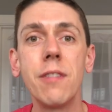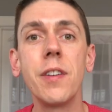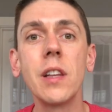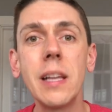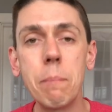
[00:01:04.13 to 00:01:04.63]

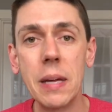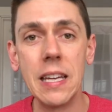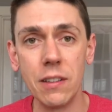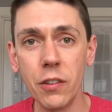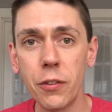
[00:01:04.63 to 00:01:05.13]

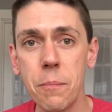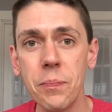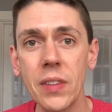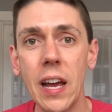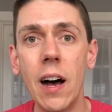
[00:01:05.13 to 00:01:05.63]
Philippians.
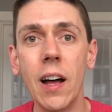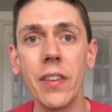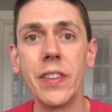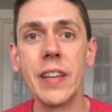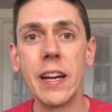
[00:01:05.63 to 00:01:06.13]

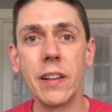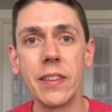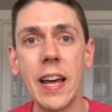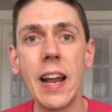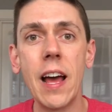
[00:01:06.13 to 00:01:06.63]

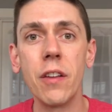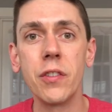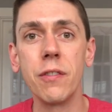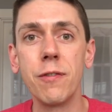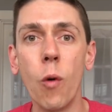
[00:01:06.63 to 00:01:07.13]
That
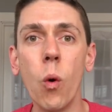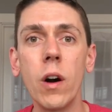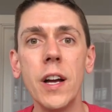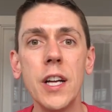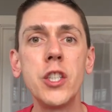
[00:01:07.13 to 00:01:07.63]
has
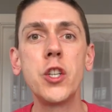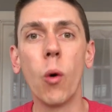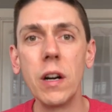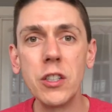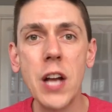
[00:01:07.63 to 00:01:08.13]
4
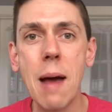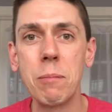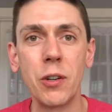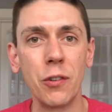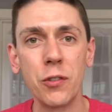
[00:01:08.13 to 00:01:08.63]
short
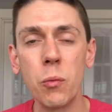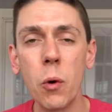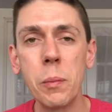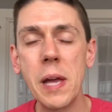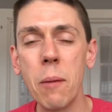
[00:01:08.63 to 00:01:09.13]
chapters, so
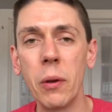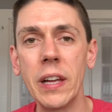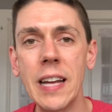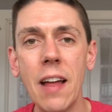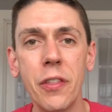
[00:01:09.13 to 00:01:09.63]
we'll be able
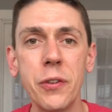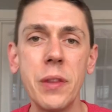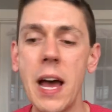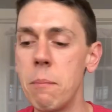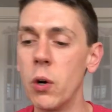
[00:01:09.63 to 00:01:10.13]
to get through
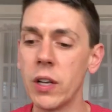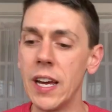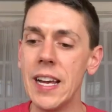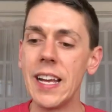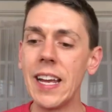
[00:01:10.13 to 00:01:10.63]
that book
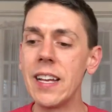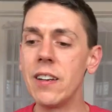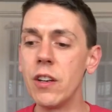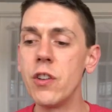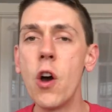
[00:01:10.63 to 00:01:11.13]

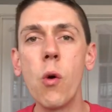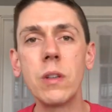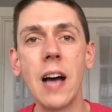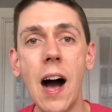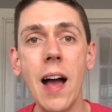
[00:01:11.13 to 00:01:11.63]
in no
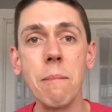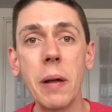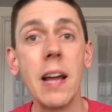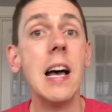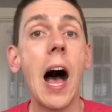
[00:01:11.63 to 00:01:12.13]
time.
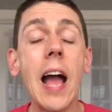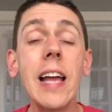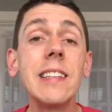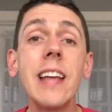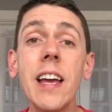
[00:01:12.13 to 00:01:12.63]
But I
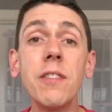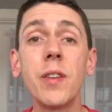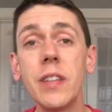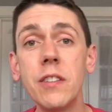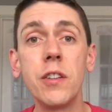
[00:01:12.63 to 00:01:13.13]
intend
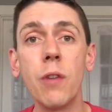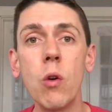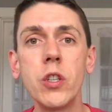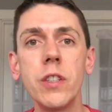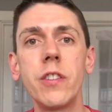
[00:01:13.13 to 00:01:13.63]
for these
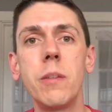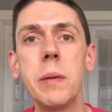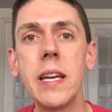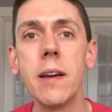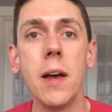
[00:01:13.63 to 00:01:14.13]
devotions to
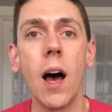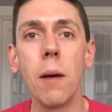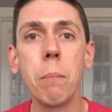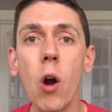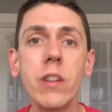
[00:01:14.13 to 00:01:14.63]
be
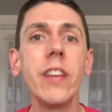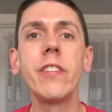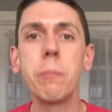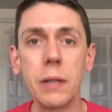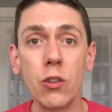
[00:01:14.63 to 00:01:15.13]

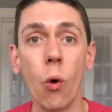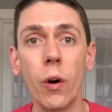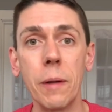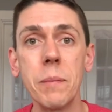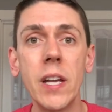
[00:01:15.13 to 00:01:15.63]

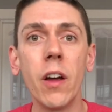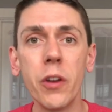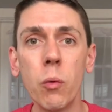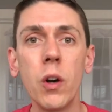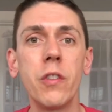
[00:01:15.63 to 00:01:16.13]
participatory. In
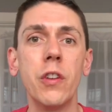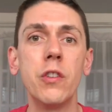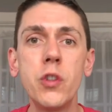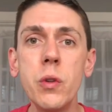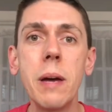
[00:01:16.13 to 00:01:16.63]
other words,
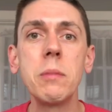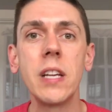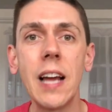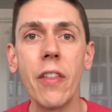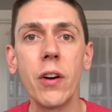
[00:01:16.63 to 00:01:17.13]
do them
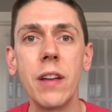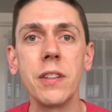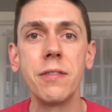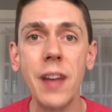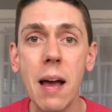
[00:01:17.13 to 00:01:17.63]
together as
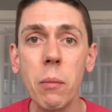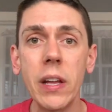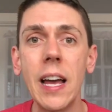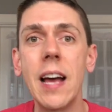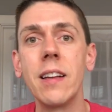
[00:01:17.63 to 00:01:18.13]
a
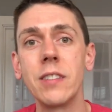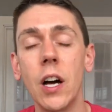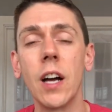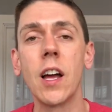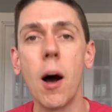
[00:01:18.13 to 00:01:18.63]
family, as
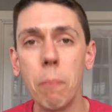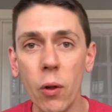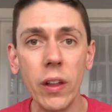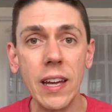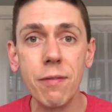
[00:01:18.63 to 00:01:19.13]
a
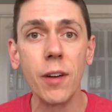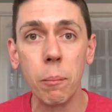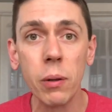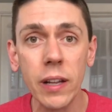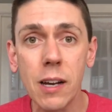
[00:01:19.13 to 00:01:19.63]
couple, if
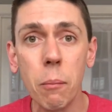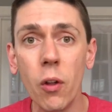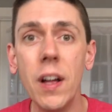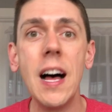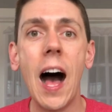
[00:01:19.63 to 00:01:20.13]

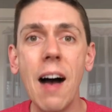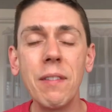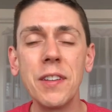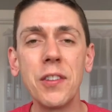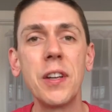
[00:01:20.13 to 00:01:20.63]
applicable.
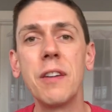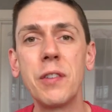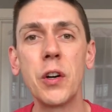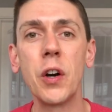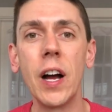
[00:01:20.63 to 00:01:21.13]
Obviously, if
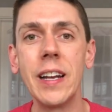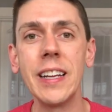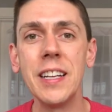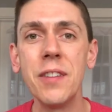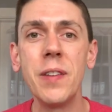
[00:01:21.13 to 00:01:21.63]
you're an
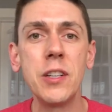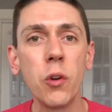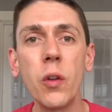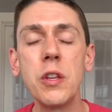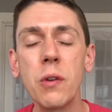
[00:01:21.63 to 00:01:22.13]

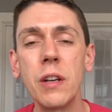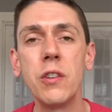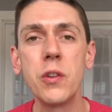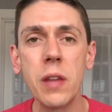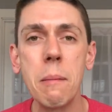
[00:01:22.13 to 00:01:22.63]
individual, you can
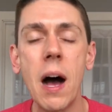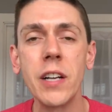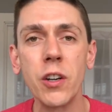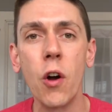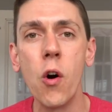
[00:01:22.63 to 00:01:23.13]
do them on
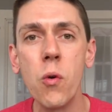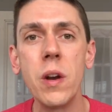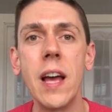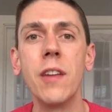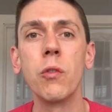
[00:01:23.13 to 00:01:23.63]
your own
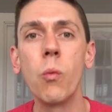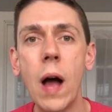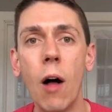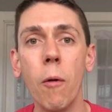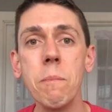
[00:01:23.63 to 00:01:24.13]
as
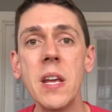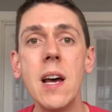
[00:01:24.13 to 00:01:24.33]
well.